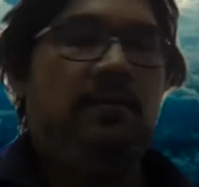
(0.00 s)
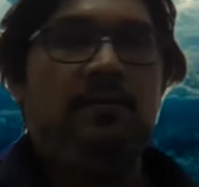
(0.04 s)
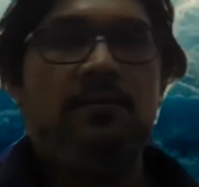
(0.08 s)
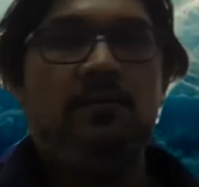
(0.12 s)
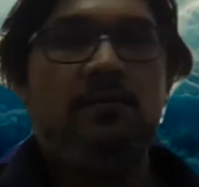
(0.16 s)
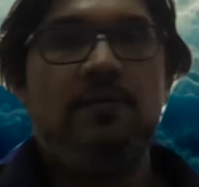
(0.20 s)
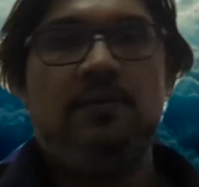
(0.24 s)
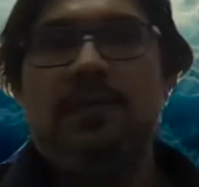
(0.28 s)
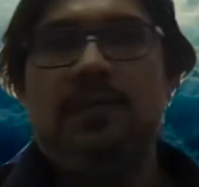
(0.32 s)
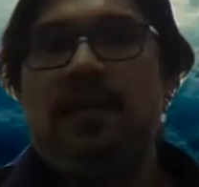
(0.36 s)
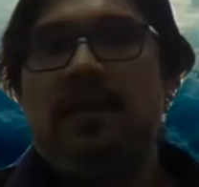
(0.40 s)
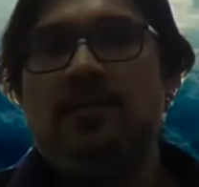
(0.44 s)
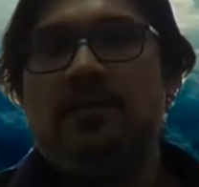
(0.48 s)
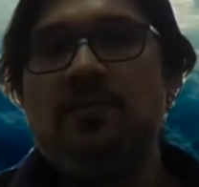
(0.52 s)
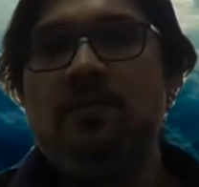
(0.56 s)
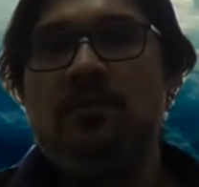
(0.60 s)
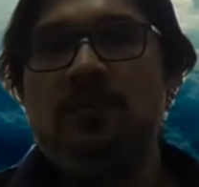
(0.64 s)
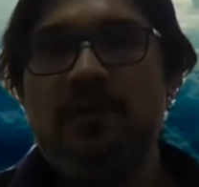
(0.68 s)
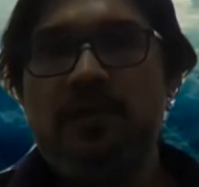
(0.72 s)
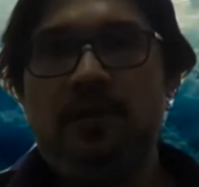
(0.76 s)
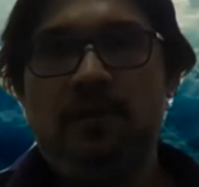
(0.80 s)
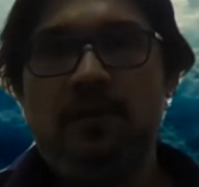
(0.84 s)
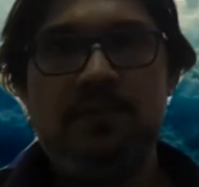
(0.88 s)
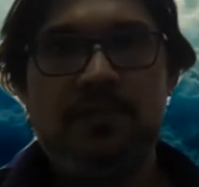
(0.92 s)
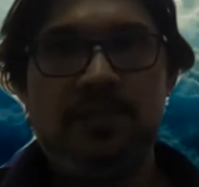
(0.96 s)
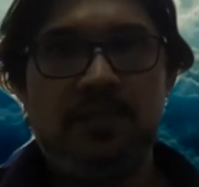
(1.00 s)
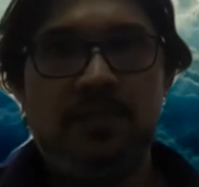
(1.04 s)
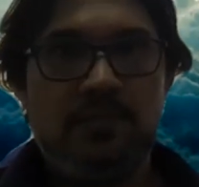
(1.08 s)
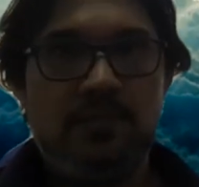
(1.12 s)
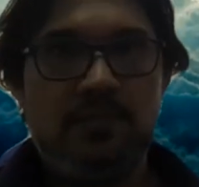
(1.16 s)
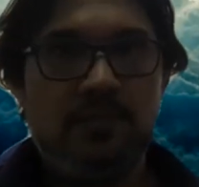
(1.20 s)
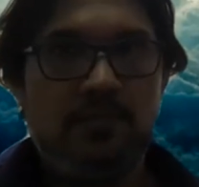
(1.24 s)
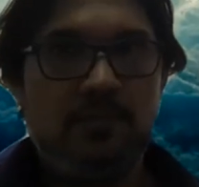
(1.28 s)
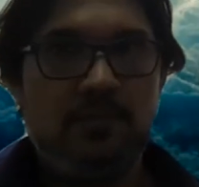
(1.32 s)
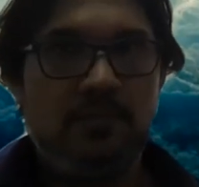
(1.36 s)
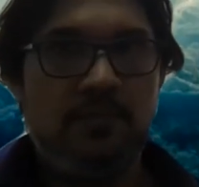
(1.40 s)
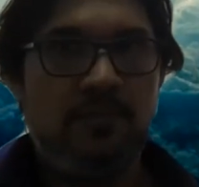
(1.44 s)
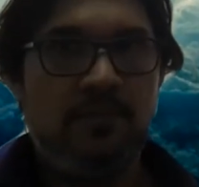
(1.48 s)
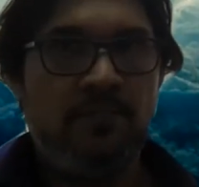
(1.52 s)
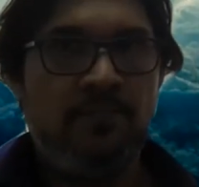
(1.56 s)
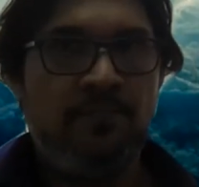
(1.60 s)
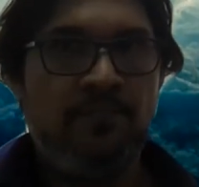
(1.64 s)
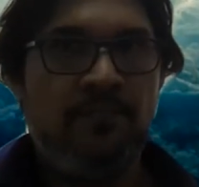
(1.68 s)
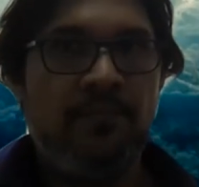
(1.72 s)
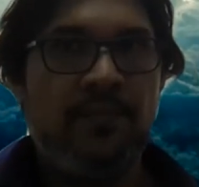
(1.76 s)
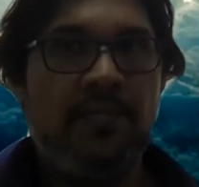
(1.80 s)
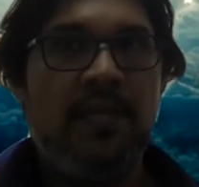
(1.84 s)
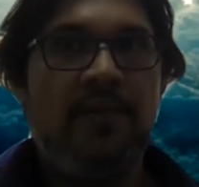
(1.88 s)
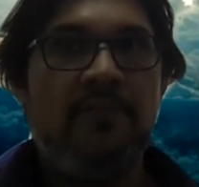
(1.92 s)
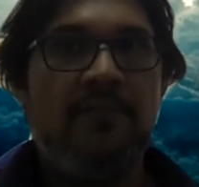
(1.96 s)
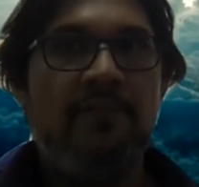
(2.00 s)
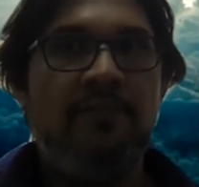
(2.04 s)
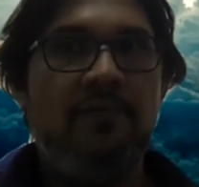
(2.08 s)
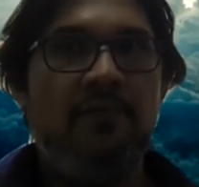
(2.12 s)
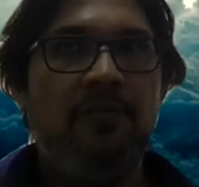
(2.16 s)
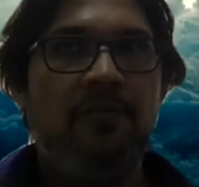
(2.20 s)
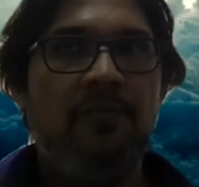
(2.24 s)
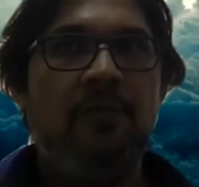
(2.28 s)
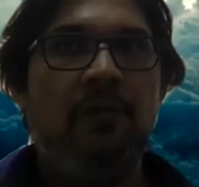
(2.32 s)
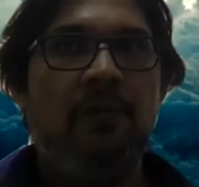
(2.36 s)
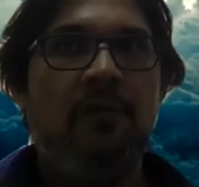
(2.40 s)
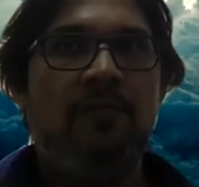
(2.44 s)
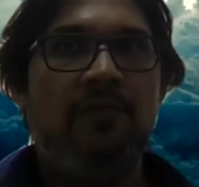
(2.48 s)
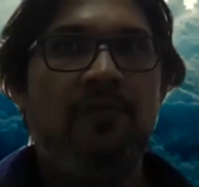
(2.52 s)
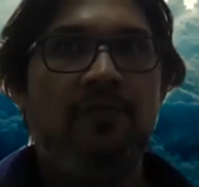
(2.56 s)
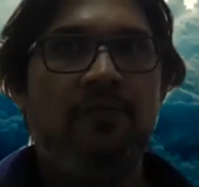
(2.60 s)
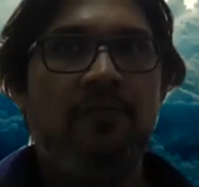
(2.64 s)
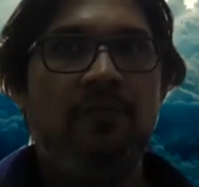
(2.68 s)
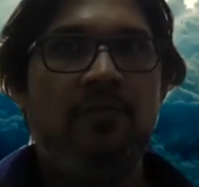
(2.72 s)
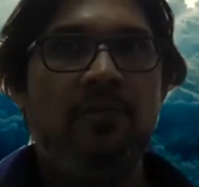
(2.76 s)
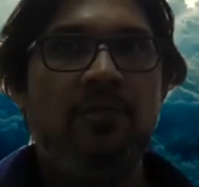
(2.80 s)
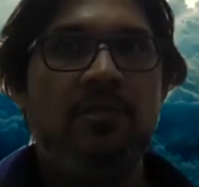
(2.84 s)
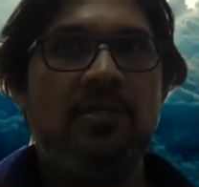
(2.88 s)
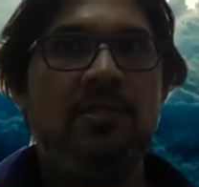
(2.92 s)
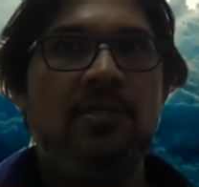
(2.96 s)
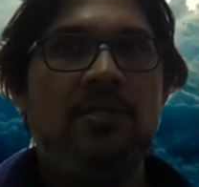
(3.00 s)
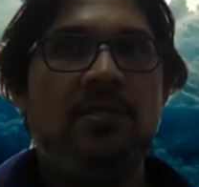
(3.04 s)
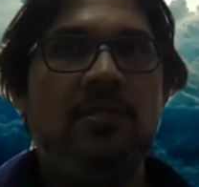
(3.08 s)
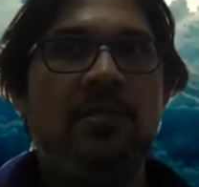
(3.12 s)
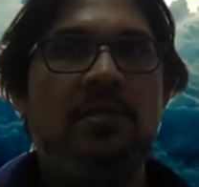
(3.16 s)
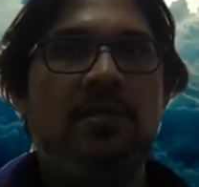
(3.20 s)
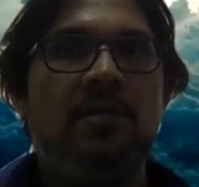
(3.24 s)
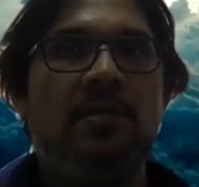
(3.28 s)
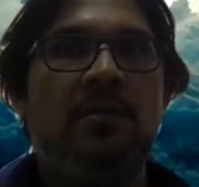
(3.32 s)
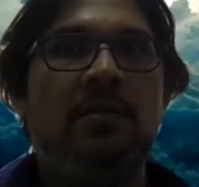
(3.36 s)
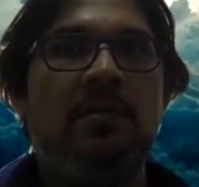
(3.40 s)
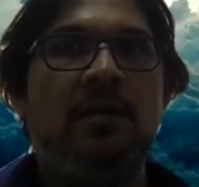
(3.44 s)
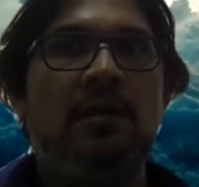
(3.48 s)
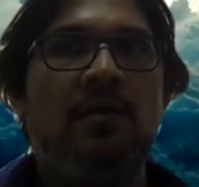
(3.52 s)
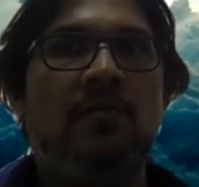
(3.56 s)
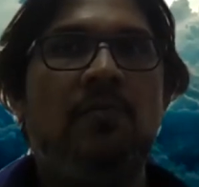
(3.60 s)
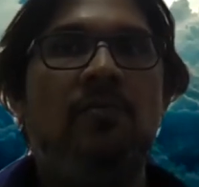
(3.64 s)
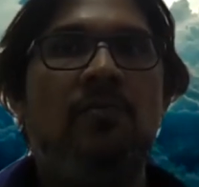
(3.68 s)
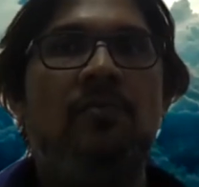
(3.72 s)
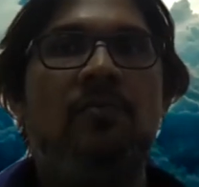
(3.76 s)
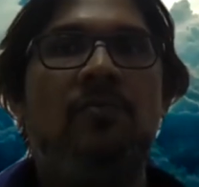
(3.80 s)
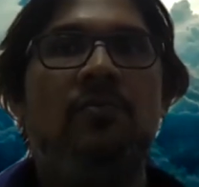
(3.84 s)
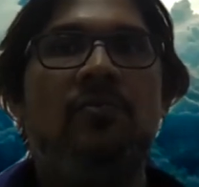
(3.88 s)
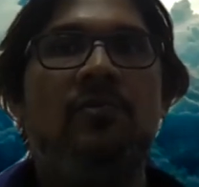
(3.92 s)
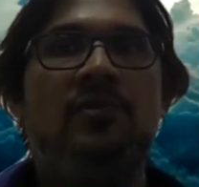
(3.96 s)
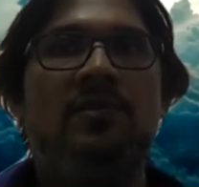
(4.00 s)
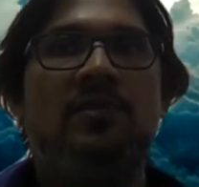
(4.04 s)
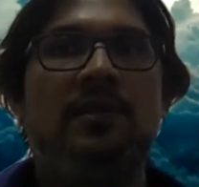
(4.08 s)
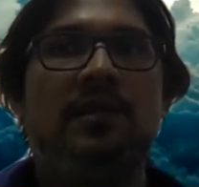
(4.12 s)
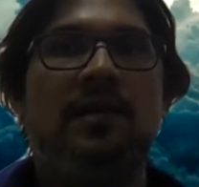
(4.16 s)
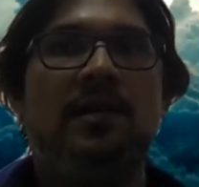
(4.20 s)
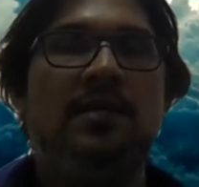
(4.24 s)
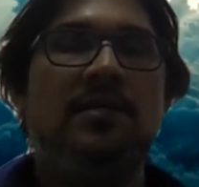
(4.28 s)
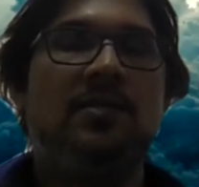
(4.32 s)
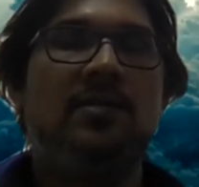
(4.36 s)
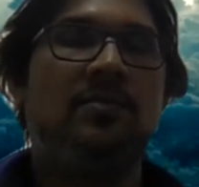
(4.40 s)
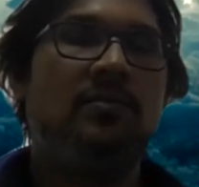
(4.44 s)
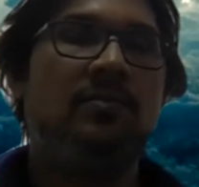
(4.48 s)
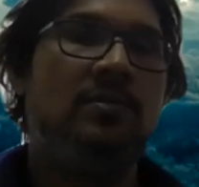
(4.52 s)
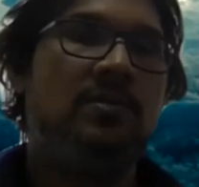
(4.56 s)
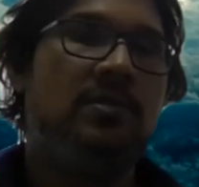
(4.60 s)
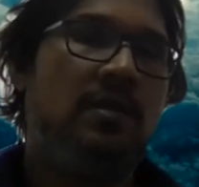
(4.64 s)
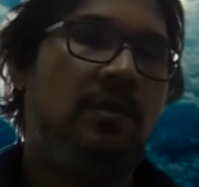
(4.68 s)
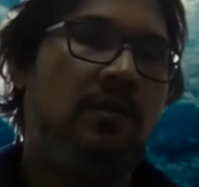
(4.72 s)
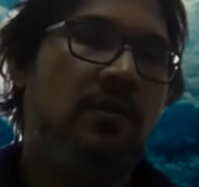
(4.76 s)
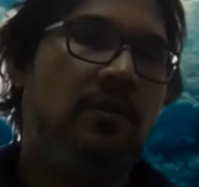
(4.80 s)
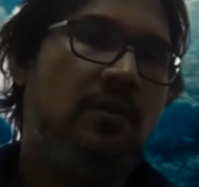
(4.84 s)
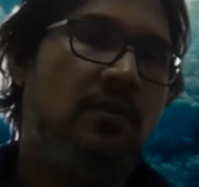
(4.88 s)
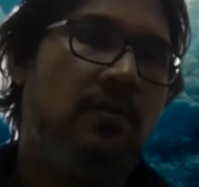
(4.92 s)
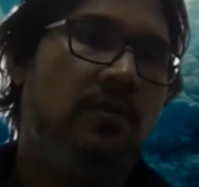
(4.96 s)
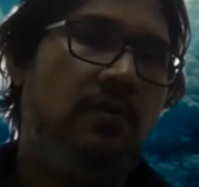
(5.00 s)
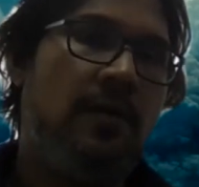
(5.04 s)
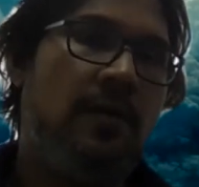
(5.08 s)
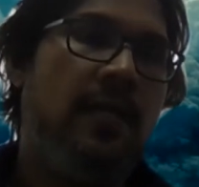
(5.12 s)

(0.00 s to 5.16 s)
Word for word: So there are so many options. So there are few of those uh, ground rules, class rules that you have to do.